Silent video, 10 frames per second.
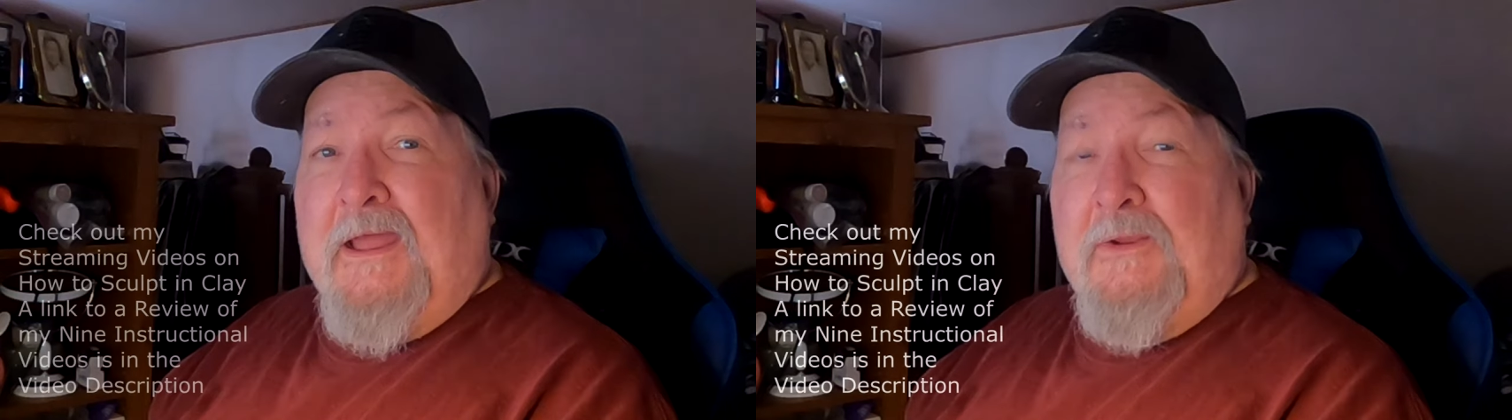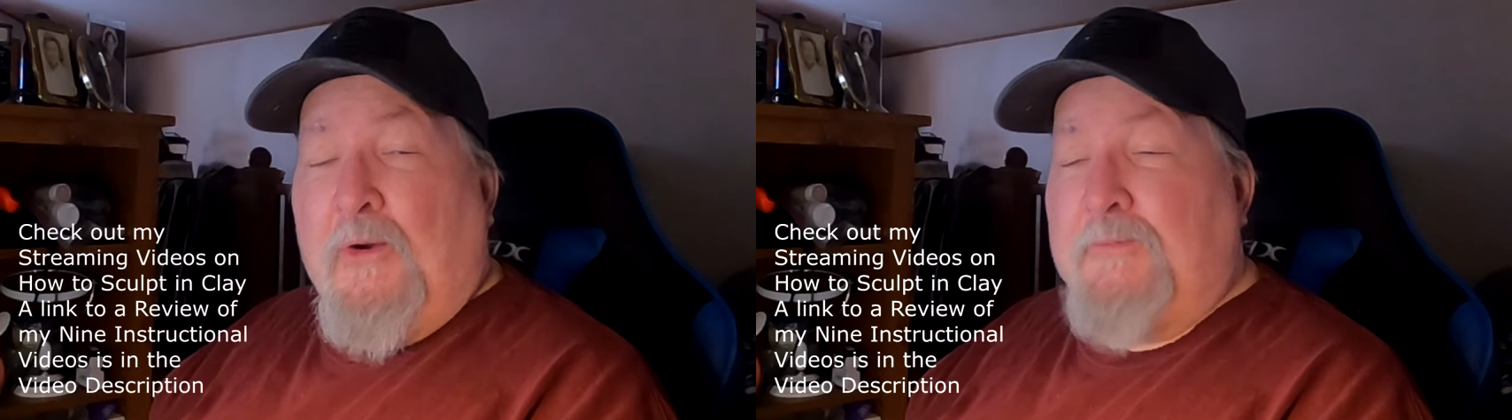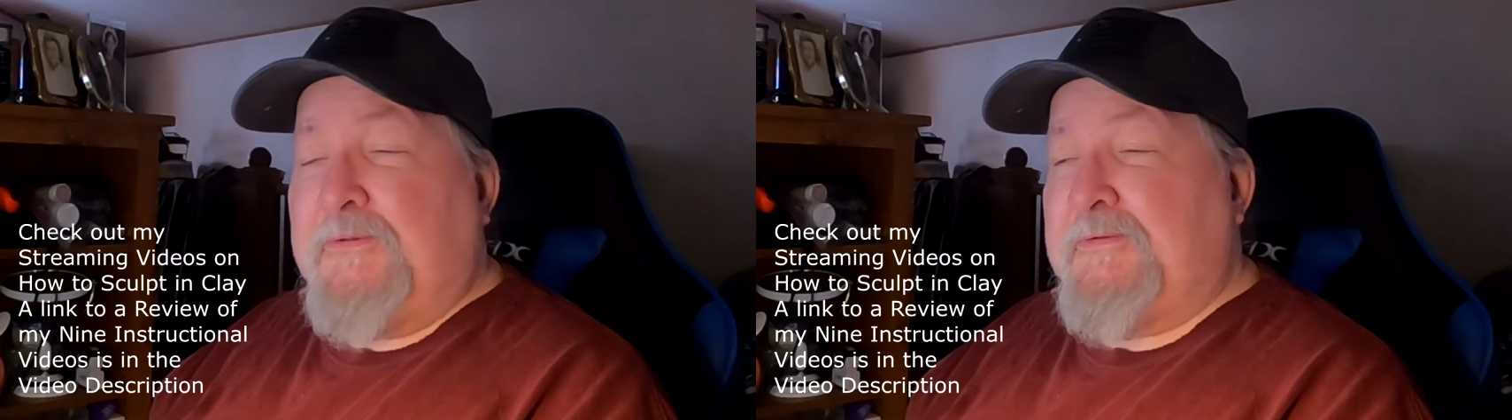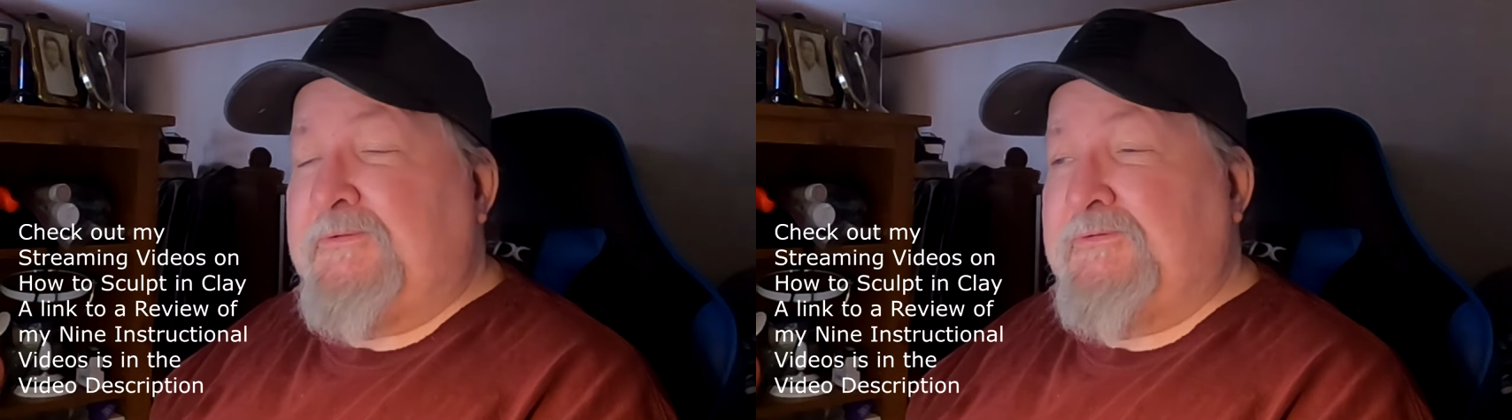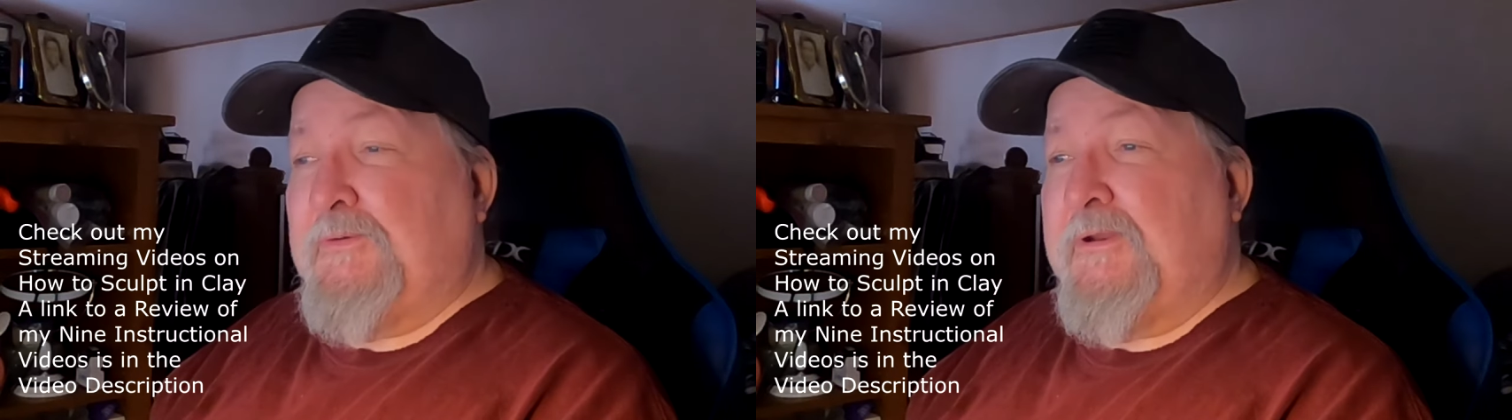I hope
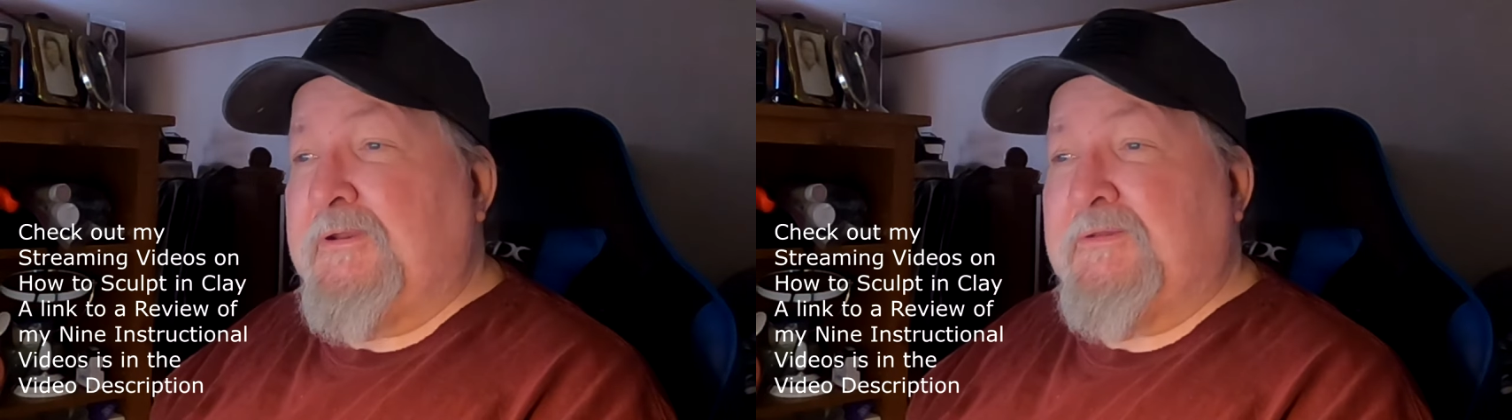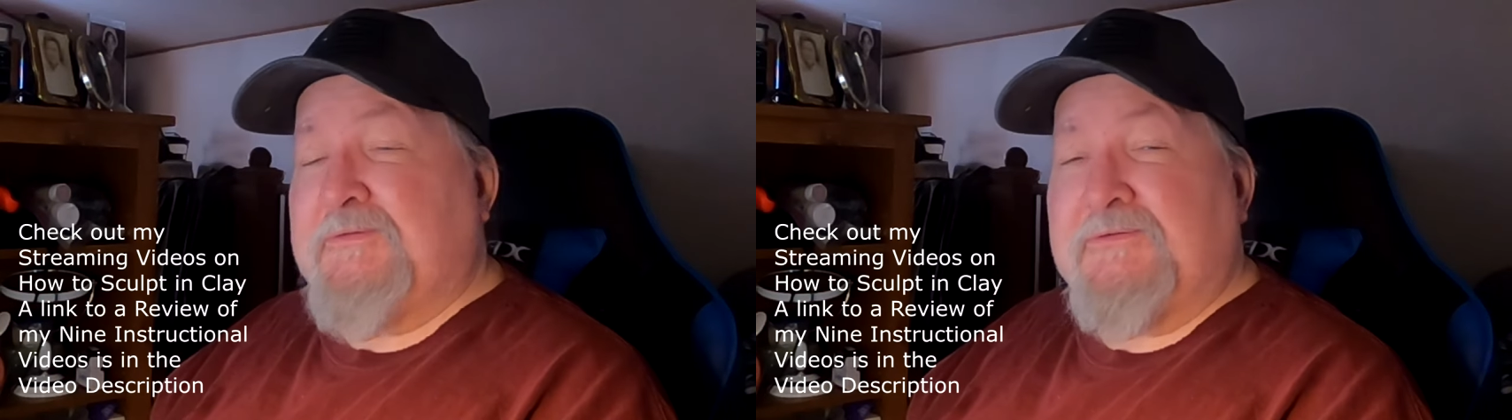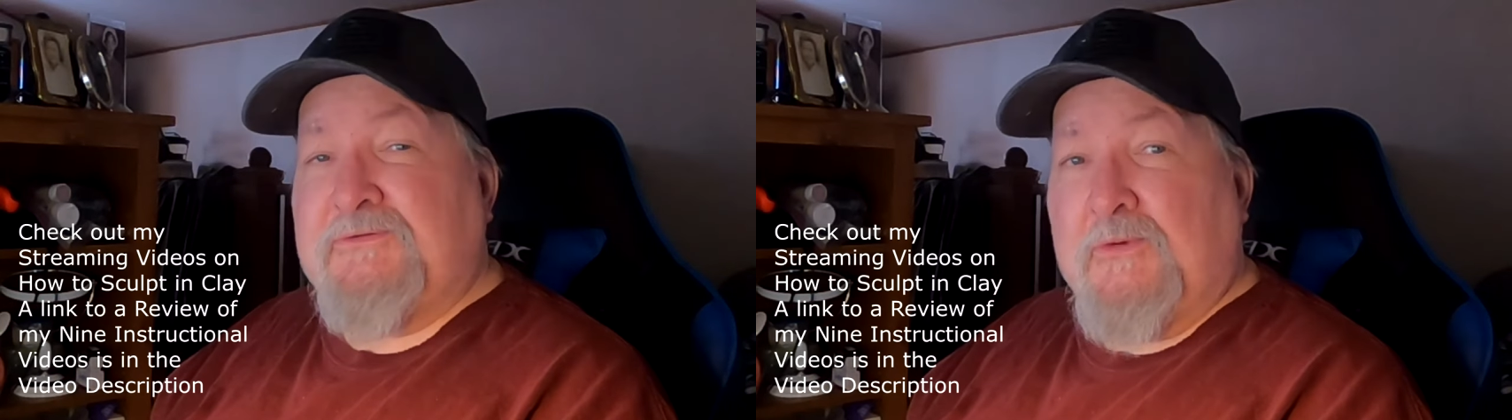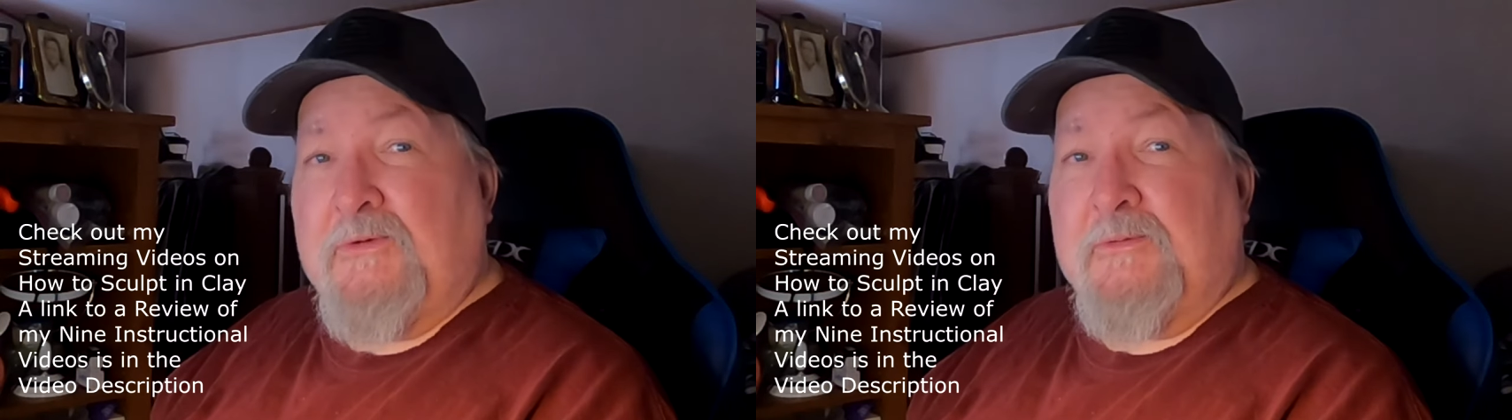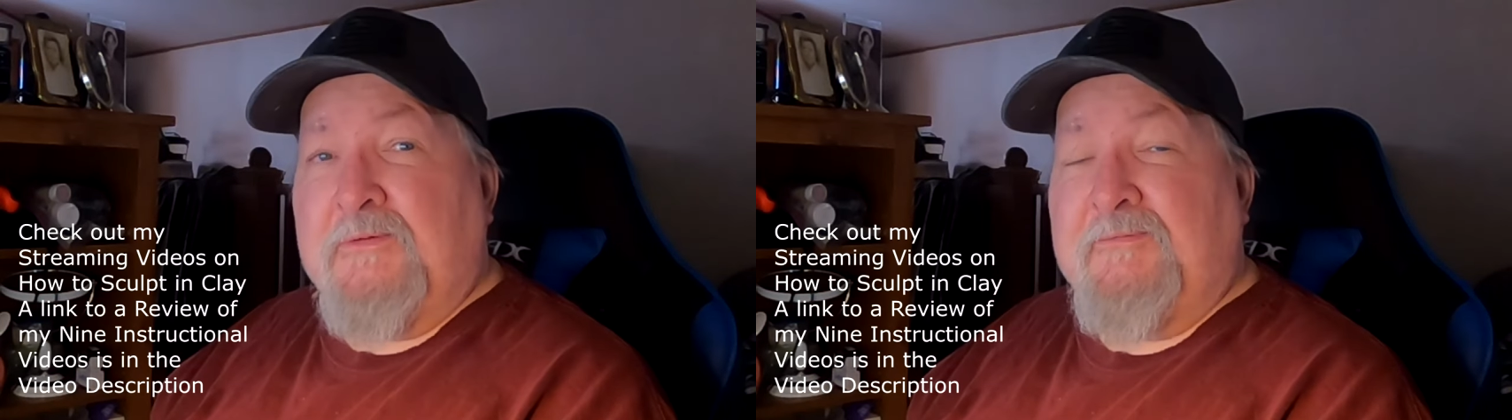you'll enjoy it. It's a
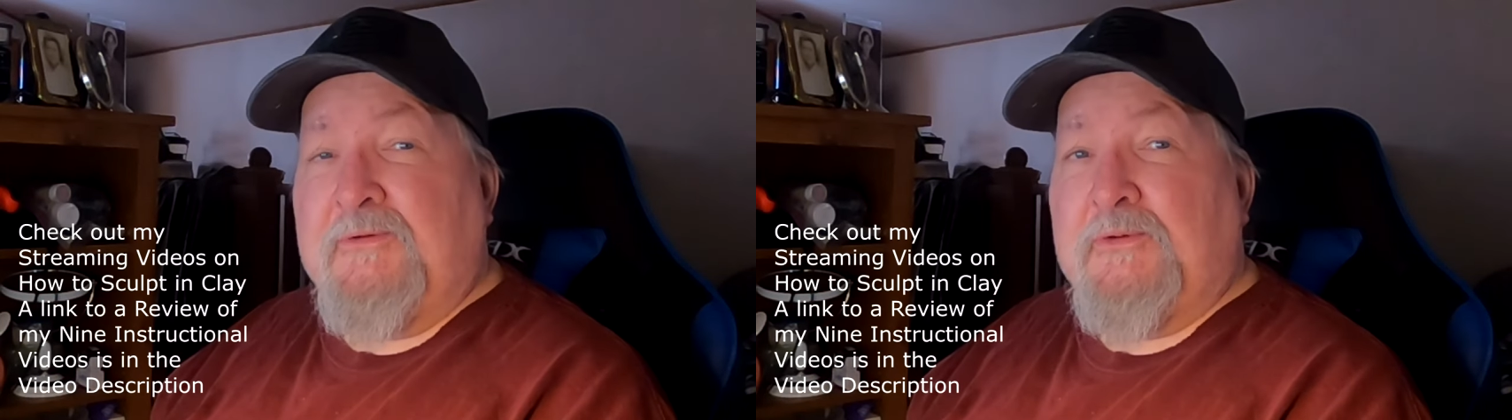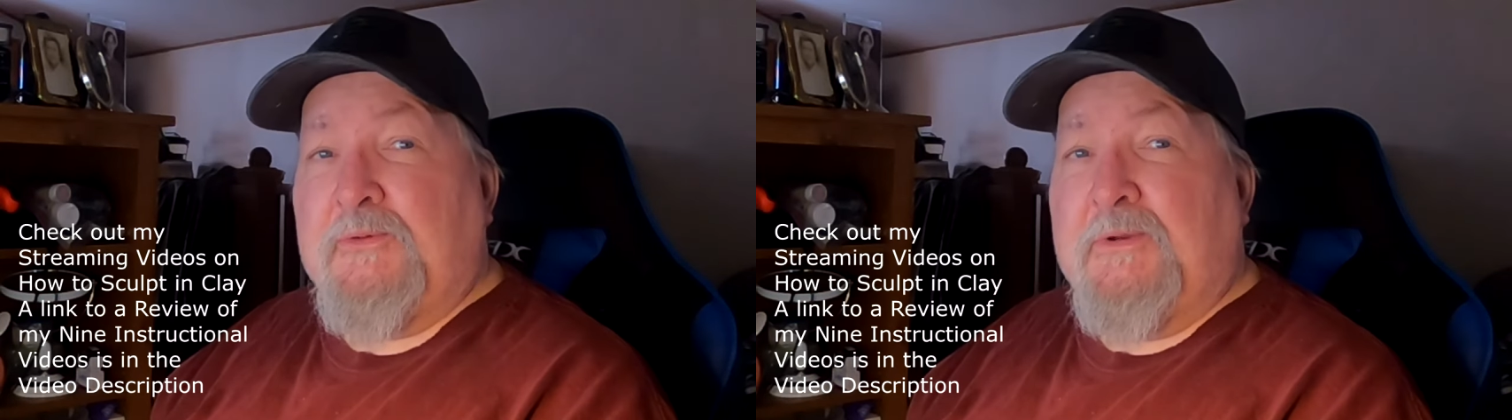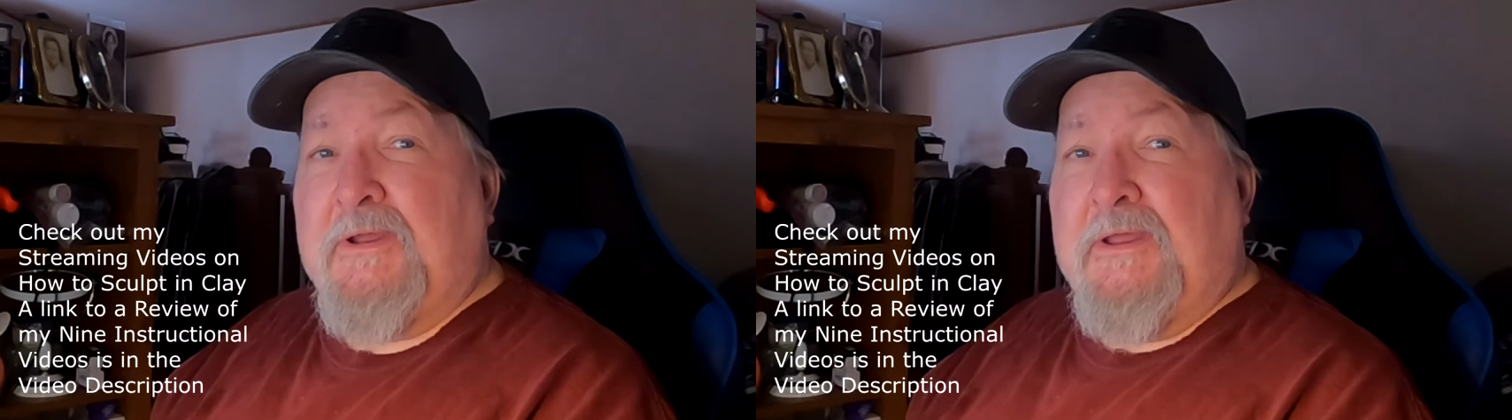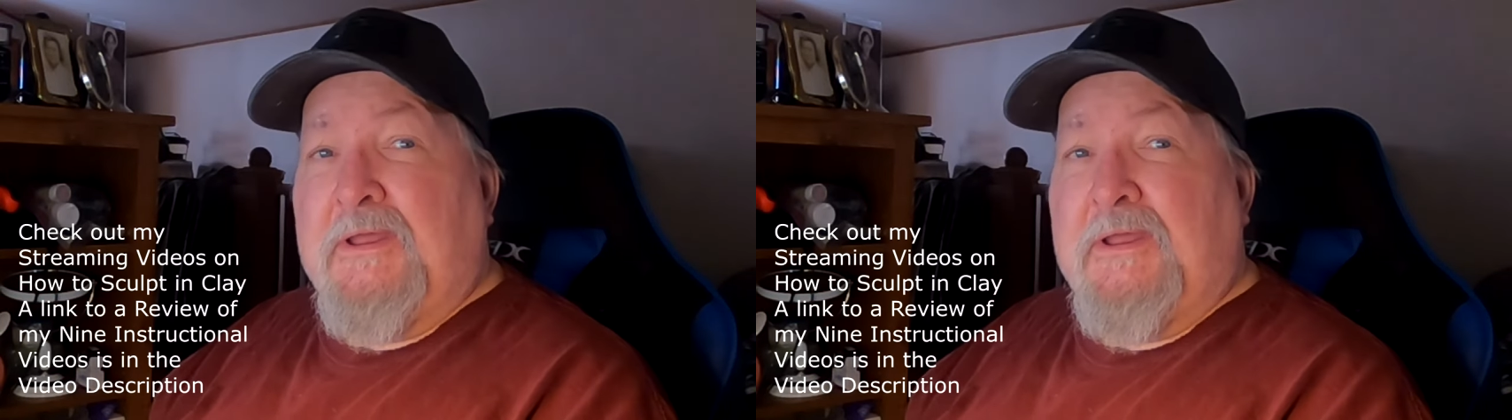short review